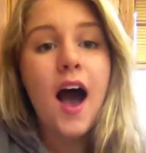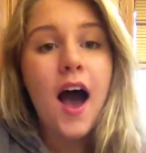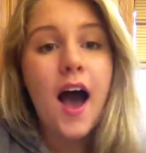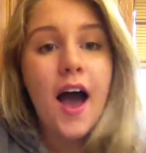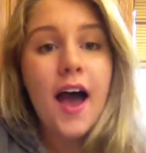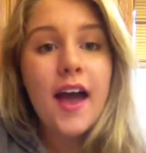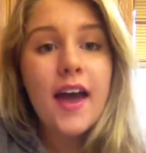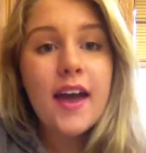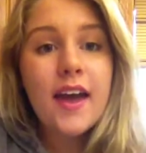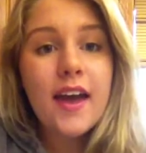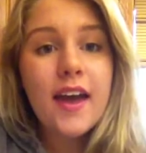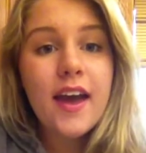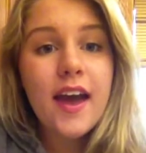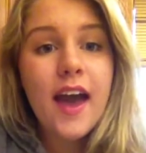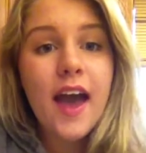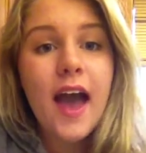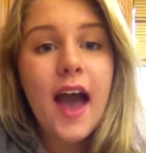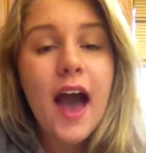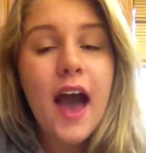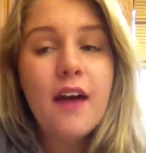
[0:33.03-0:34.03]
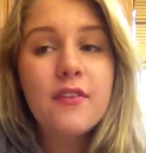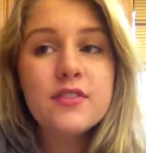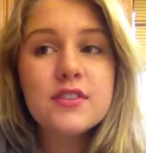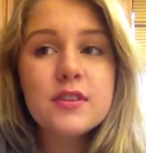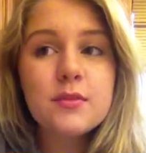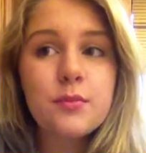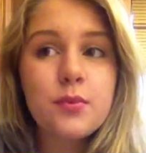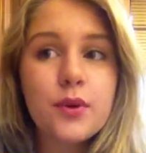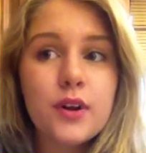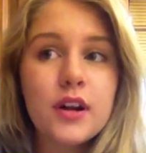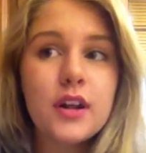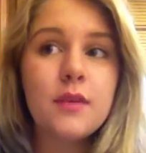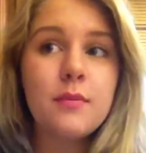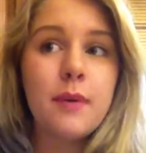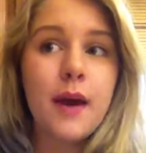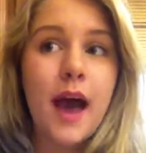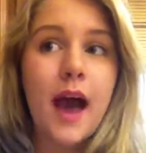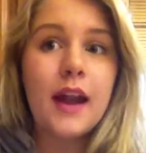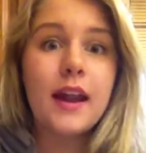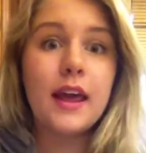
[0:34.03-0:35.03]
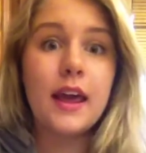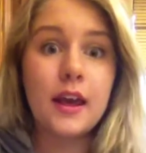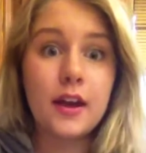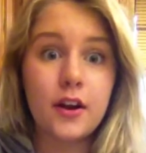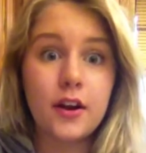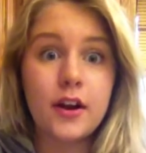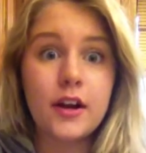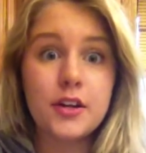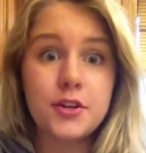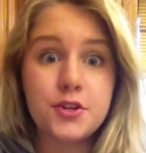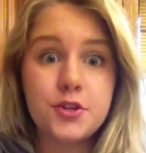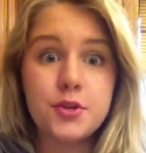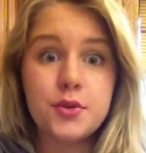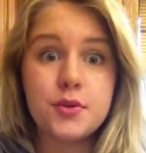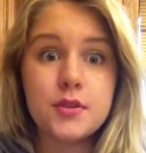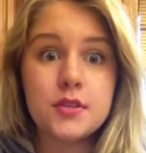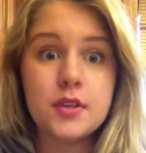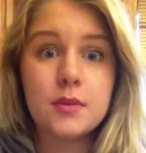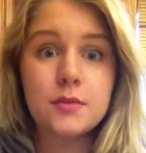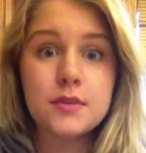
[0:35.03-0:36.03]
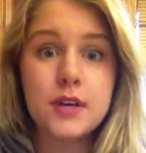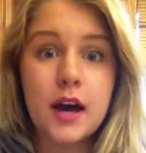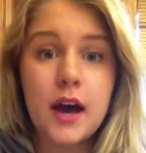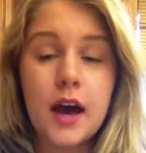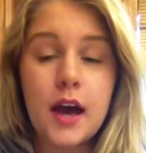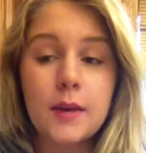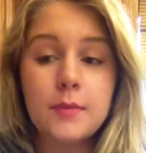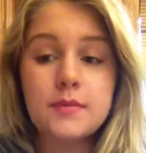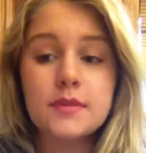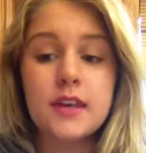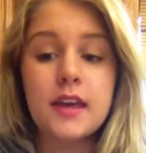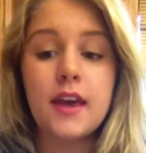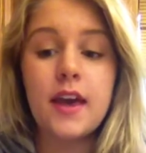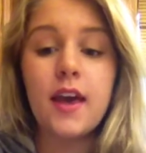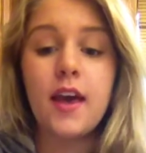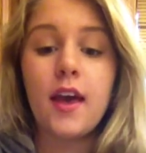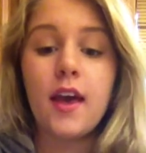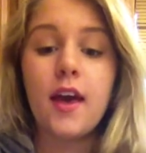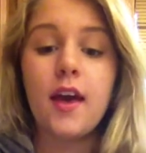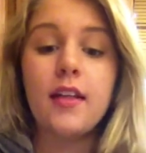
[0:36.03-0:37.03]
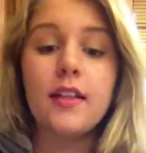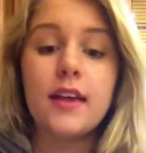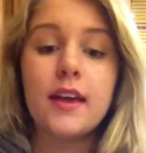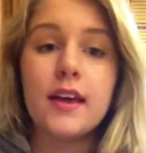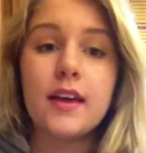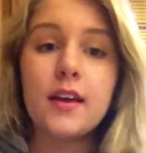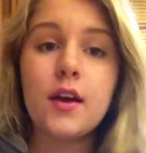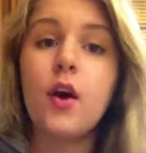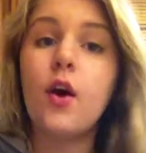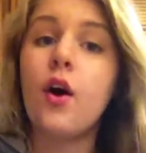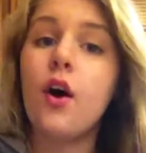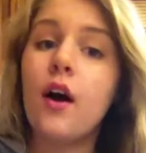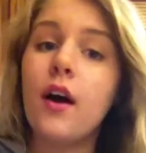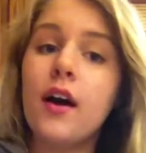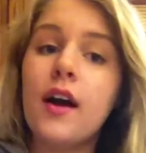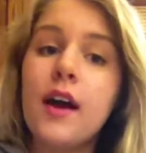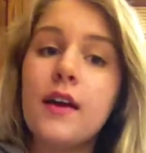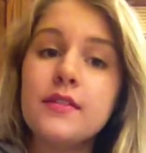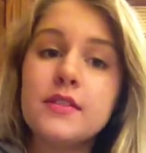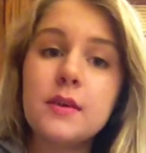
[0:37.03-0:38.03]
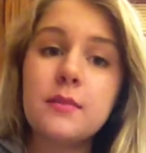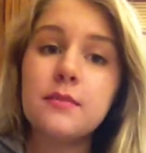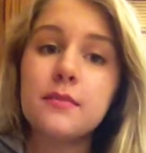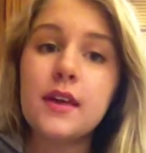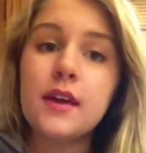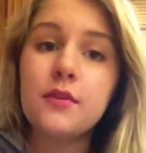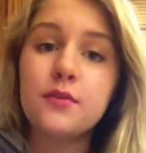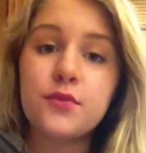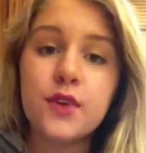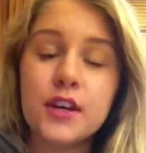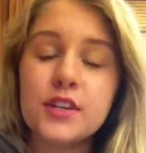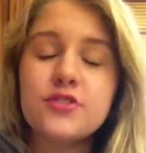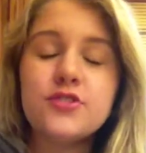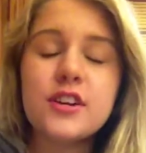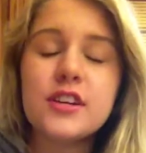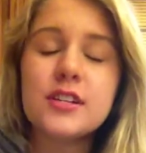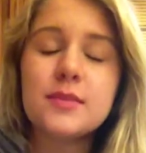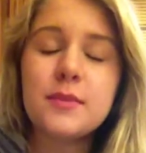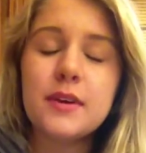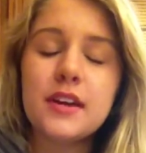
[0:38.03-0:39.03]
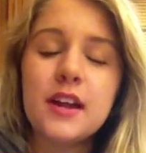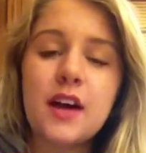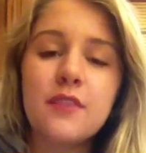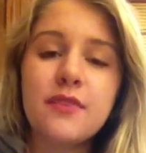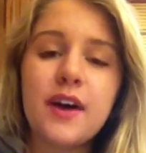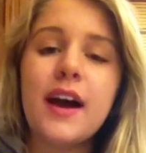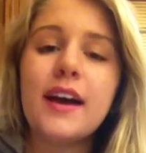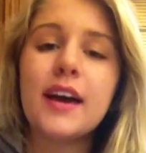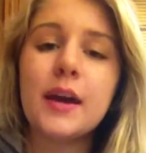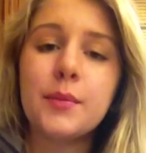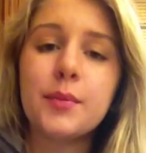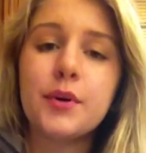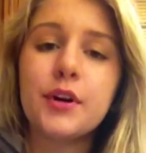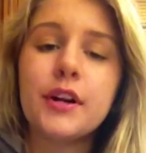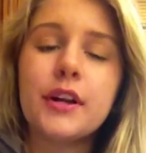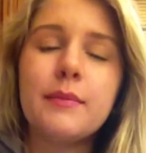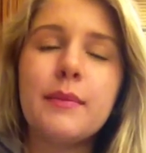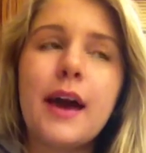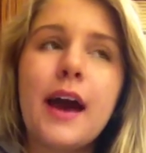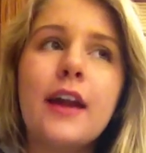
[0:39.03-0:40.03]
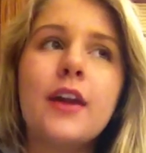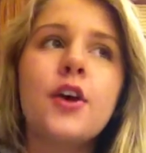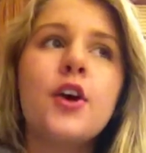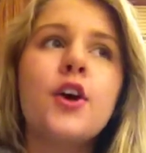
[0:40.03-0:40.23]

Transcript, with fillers: I have some pretty bad anger issues sometimes. Like like if something frustrates me enough, I get pretty mad.